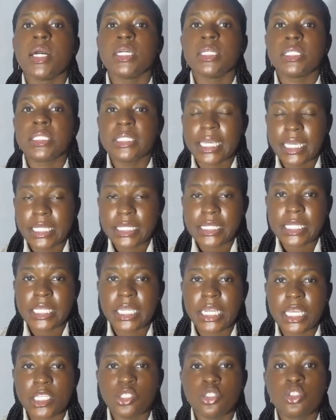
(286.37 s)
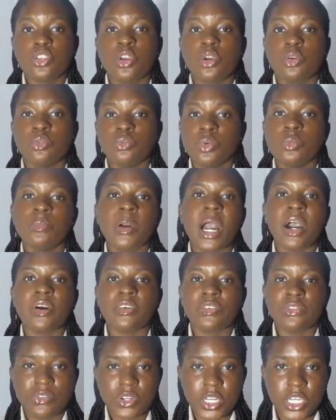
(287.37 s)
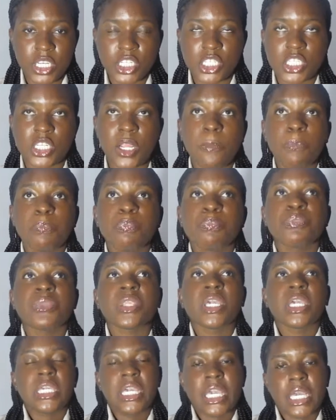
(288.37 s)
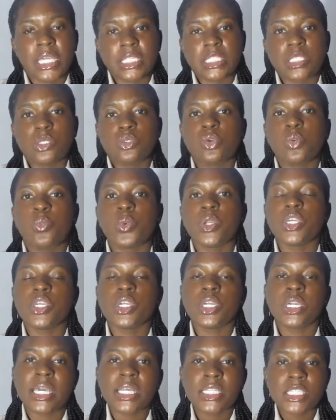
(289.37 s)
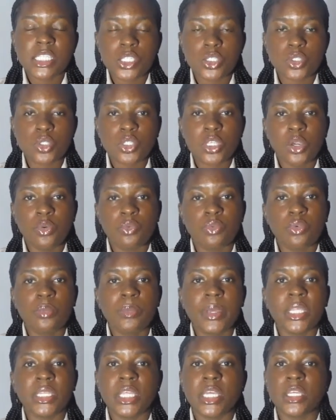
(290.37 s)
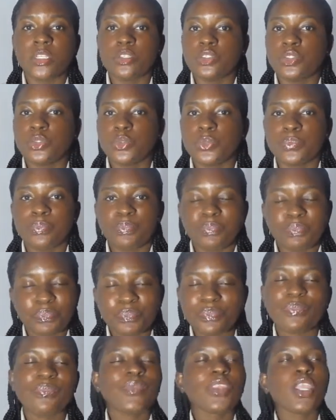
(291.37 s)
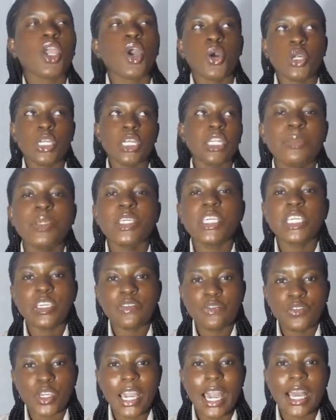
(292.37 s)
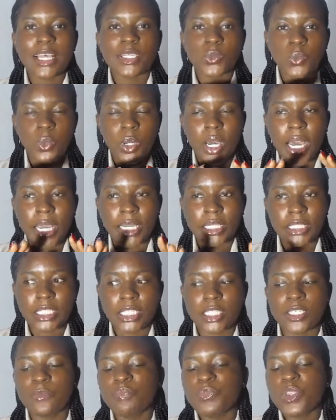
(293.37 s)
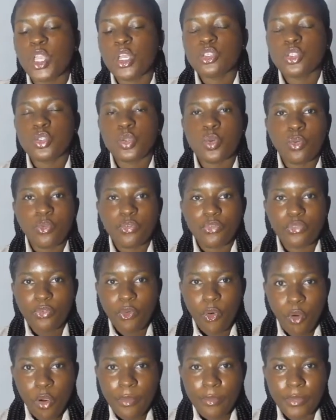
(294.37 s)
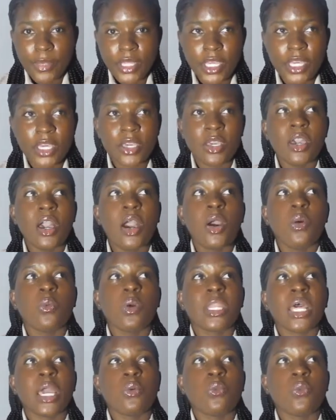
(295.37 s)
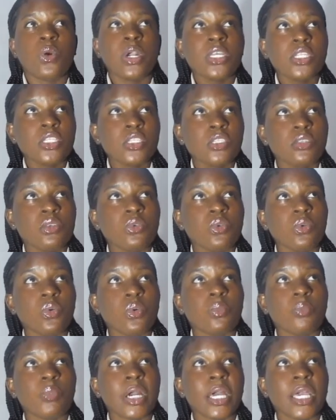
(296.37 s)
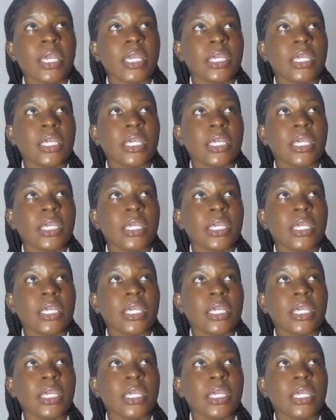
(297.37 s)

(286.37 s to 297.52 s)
getting into your room afresh. Yes, so when you get into the room and then okay, let me give you guys what I did. So for me, when I went to my